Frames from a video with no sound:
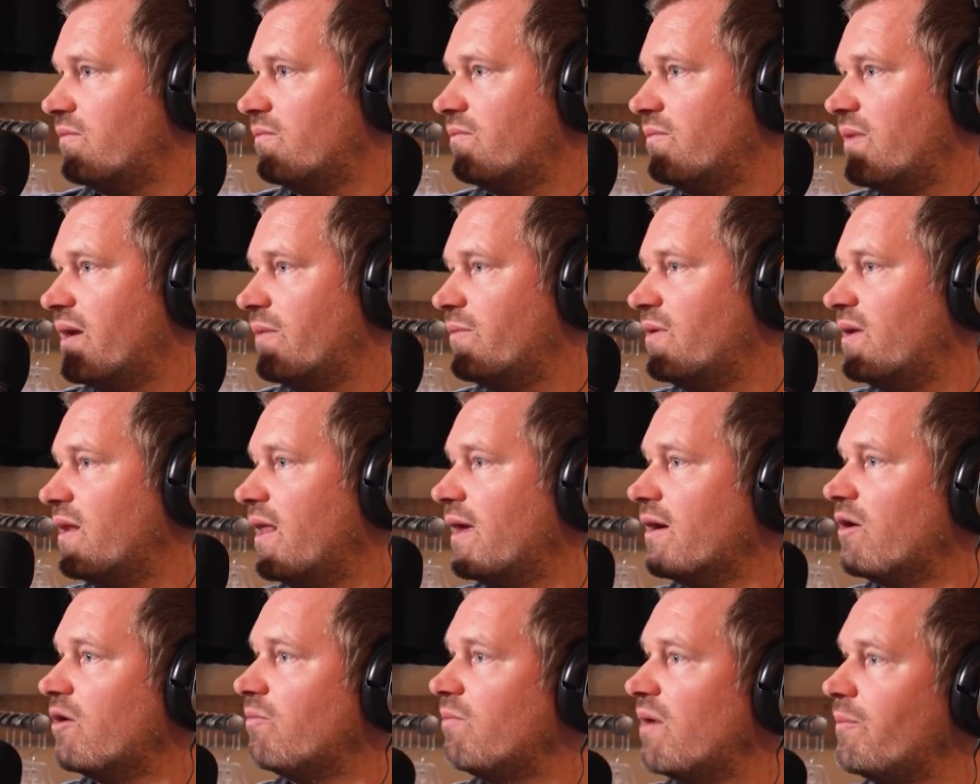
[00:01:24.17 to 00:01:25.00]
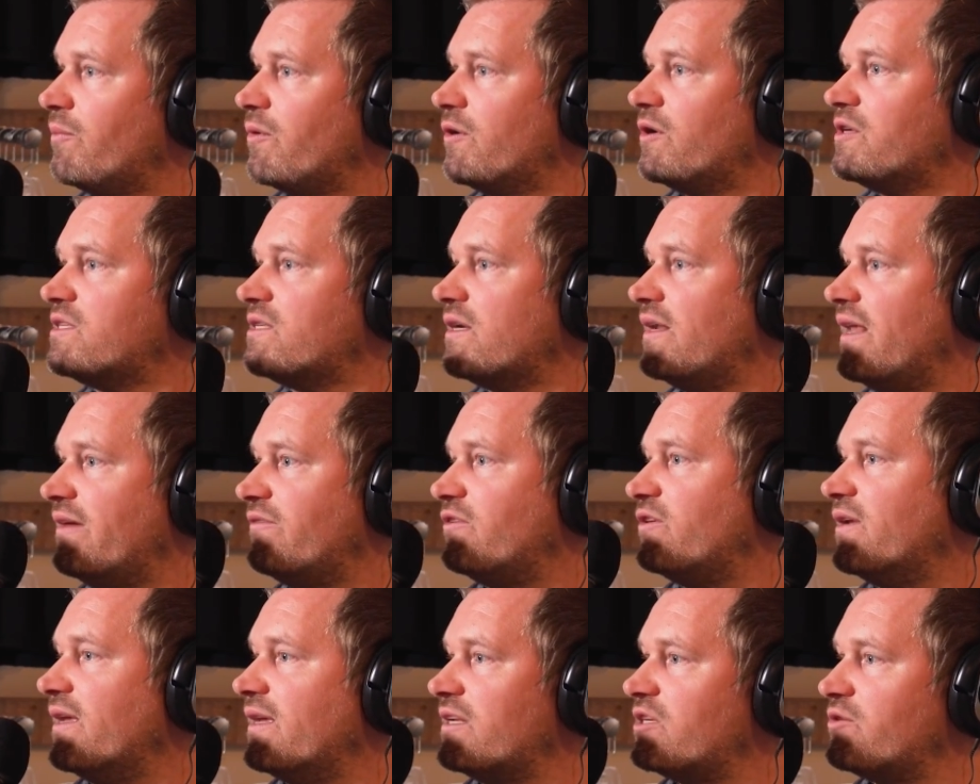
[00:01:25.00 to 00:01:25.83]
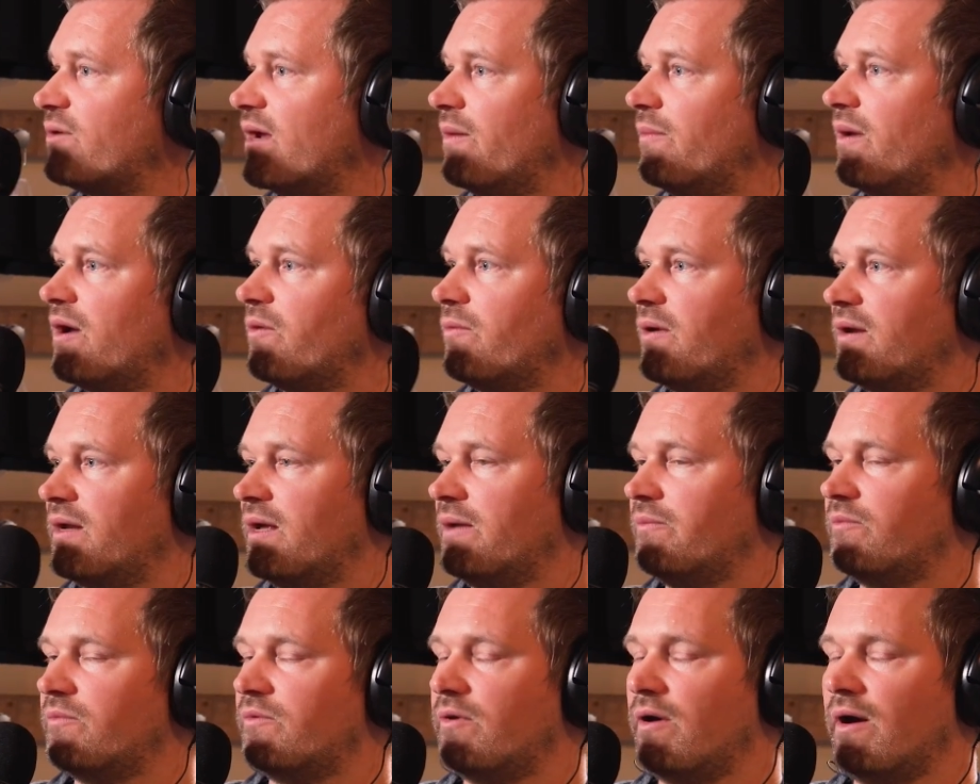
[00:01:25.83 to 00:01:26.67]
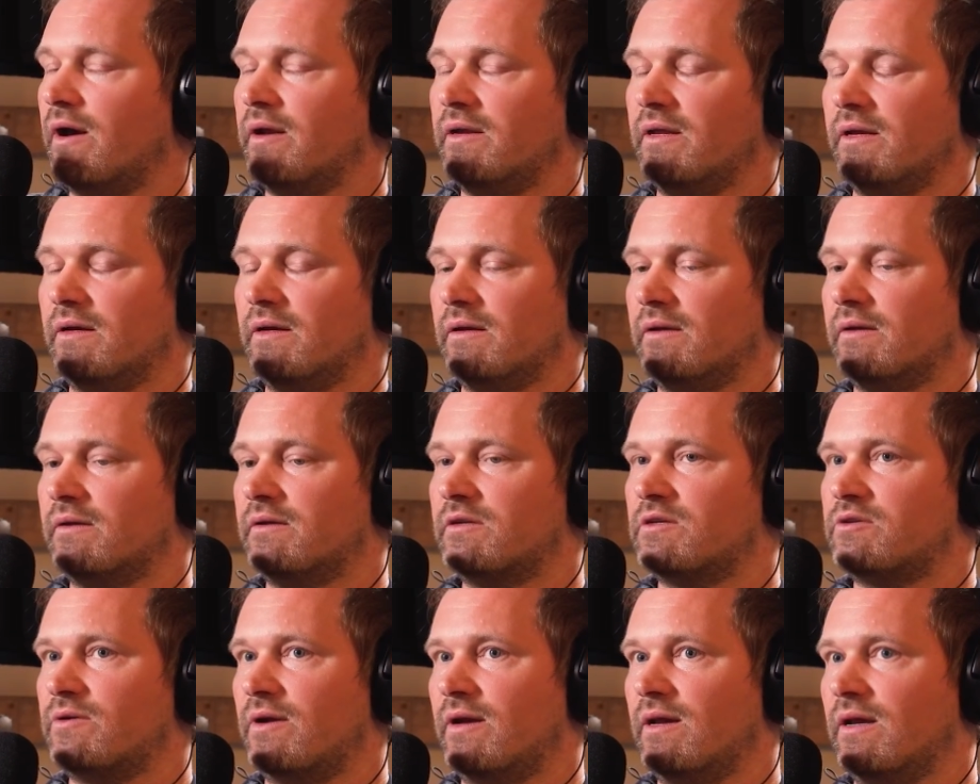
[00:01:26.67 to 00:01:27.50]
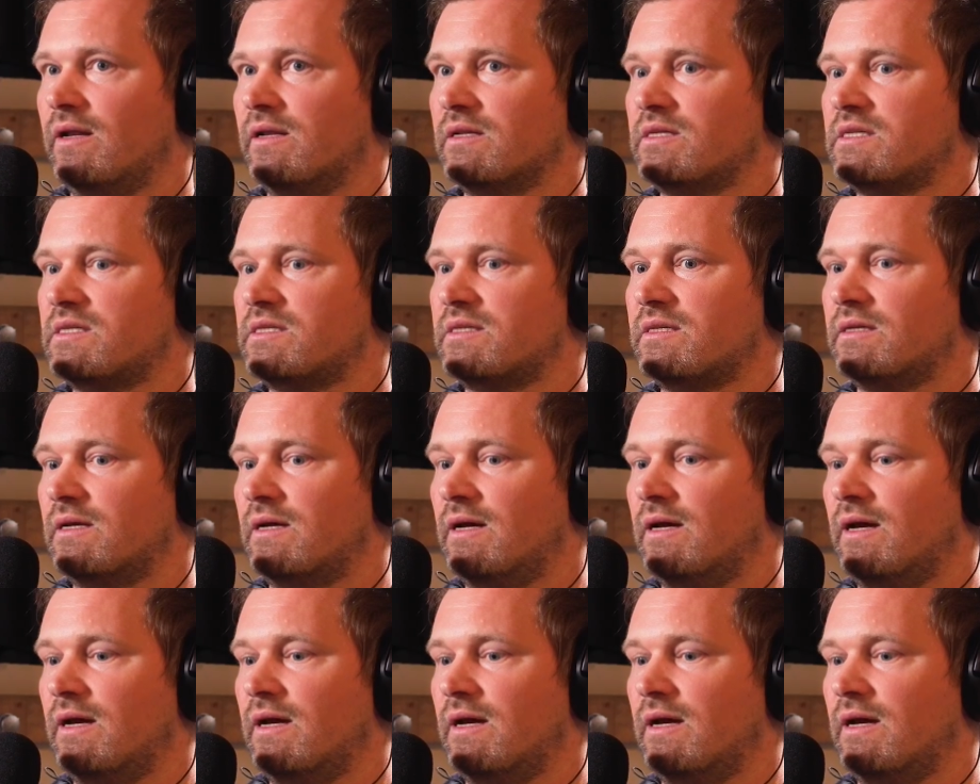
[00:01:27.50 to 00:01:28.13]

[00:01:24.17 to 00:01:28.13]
maybe like on my personal everyday trail bike when I'm riding trails,